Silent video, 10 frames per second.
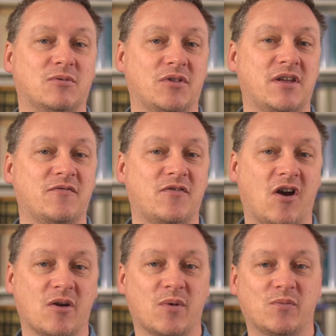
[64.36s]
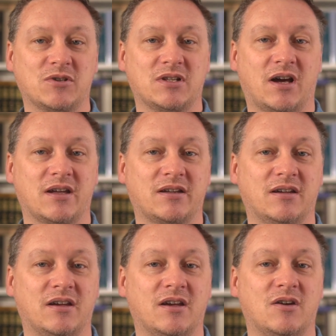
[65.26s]
what the environment was like,
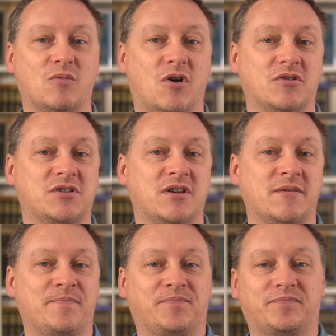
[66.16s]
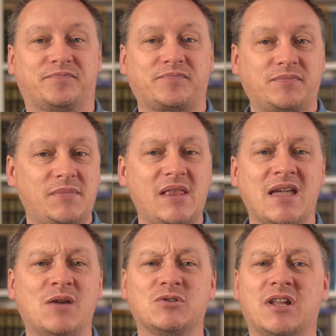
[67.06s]
what
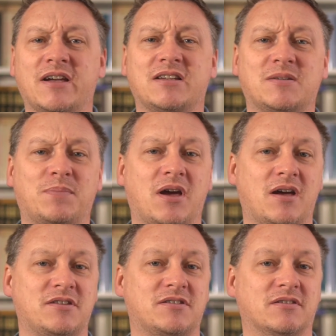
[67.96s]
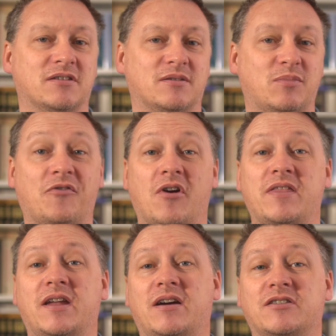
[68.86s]
he was like as a person, before I
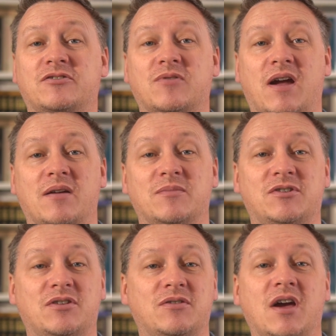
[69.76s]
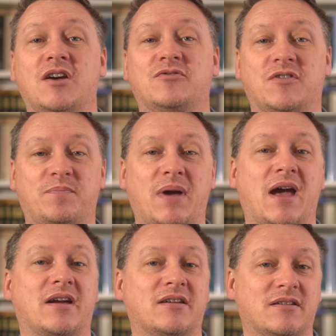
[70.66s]
then asked Graham to drift
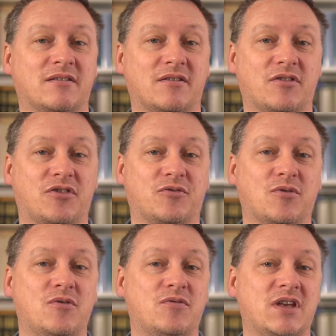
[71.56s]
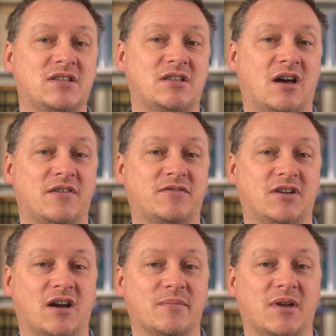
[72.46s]
back through this
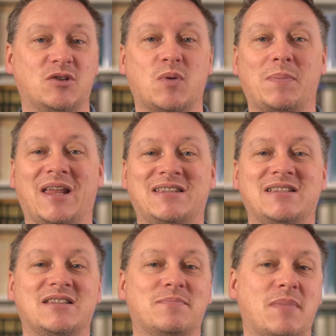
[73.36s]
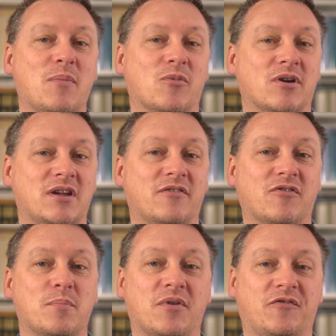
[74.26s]
lifetime into a pleasant memory
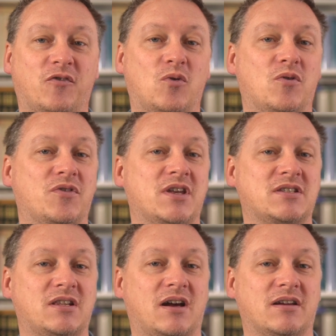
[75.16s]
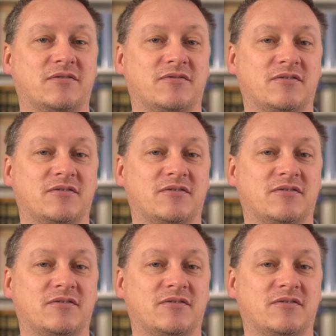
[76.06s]
from before this life.